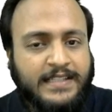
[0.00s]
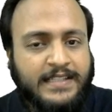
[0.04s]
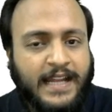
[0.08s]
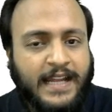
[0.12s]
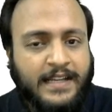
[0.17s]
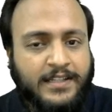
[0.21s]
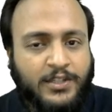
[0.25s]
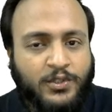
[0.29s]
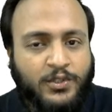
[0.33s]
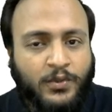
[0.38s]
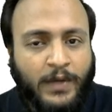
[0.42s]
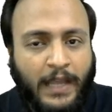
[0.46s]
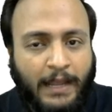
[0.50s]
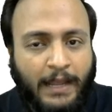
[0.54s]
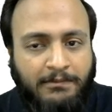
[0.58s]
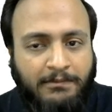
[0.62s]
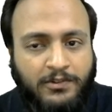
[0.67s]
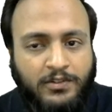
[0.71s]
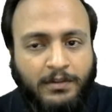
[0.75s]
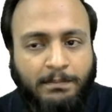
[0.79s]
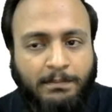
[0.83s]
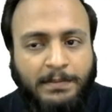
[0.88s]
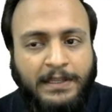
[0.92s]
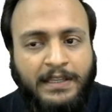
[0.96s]
that you have
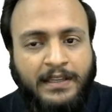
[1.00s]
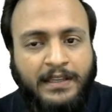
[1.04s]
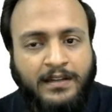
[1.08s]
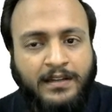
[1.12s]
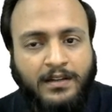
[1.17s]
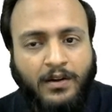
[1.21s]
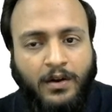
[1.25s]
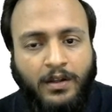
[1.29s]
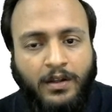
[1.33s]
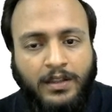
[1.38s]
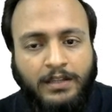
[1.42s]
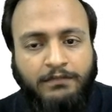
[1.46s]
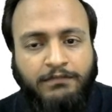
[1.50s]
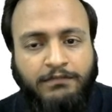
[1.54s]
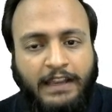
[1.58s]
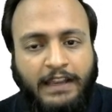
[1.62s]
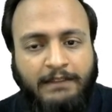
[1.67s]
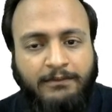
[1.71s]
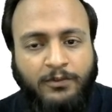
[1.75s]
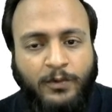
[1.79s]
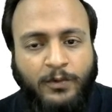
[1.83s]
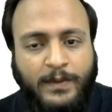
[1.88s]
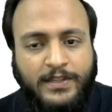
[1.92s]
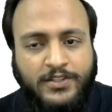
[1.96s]
to appear all the
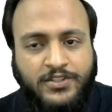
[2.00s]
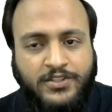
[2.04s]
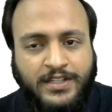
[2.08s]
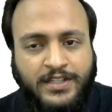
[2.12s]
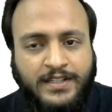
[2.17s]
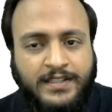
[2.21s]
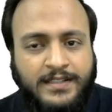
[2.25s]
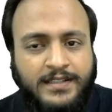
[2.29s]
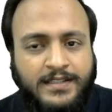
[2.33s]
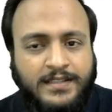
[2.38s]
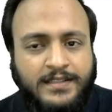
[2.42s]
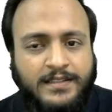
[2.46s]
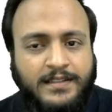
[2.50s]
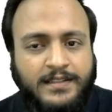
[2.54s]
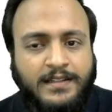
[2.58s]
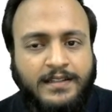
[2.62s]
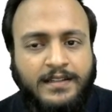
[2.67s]
5 questions,